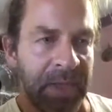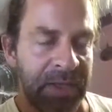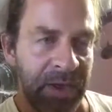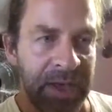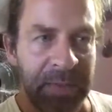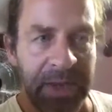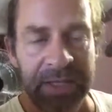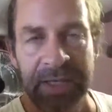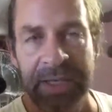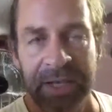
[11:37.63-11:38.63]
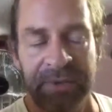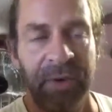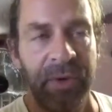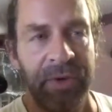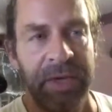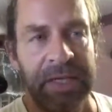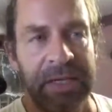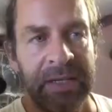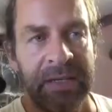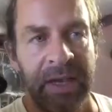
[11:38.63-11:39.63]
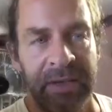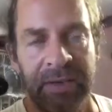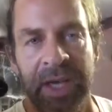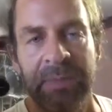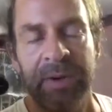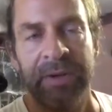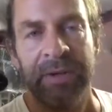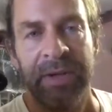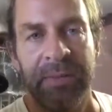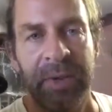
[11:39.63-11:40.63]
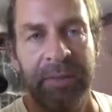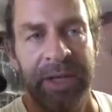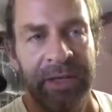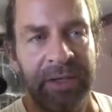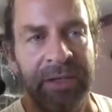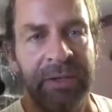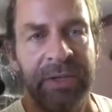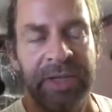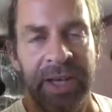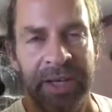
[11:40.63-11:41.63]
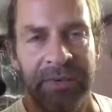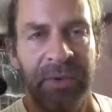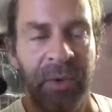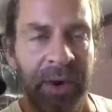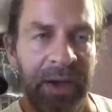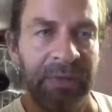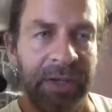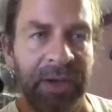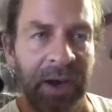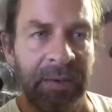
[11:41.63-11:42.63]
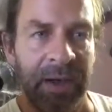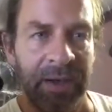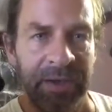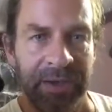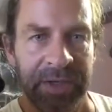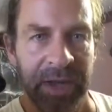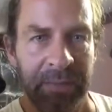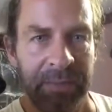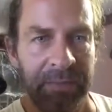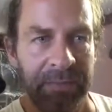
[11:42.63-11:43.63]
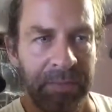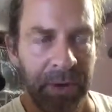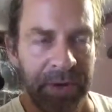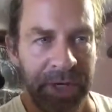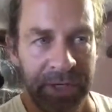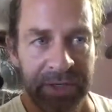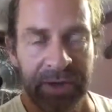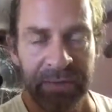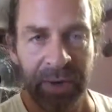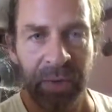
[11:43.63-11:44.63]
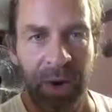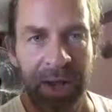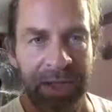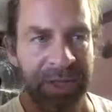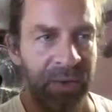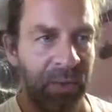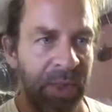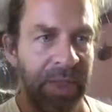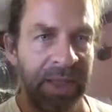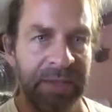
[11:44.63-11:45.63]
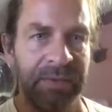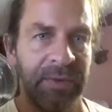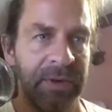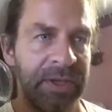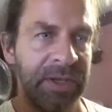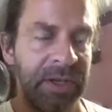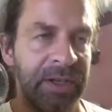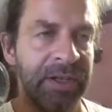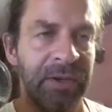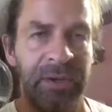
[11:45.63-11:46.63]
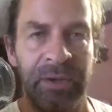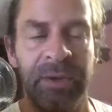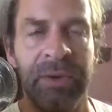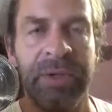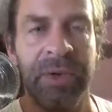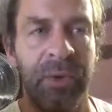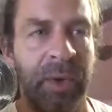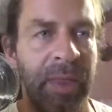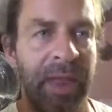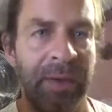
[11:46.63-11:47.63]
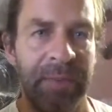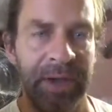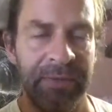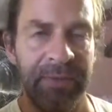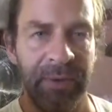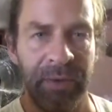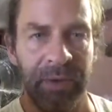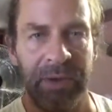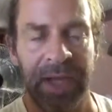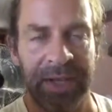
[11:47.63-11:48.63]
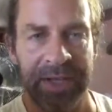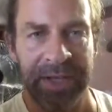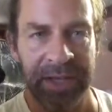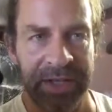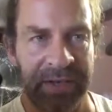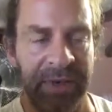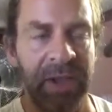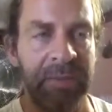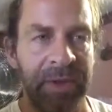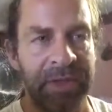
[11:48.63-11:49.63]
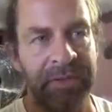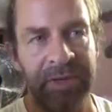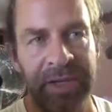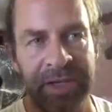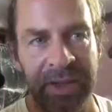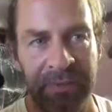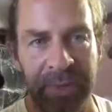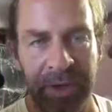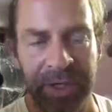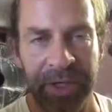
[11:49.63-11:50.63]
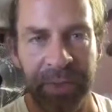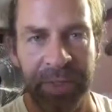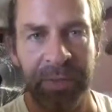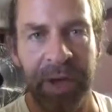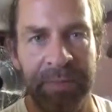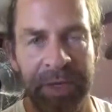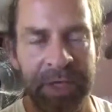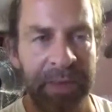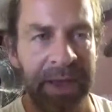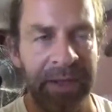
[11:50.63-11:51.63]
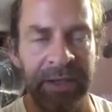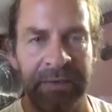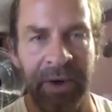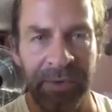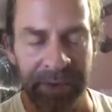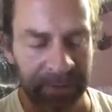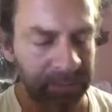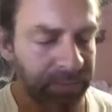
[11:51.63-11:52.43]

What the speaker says: So that's basically stage 4, is that you keep on implementing a new stage 4 every time a new sub-project requires it, whether that's for its initial launch or whether that be for later stage development of any sub-project which might be expanding and evolving.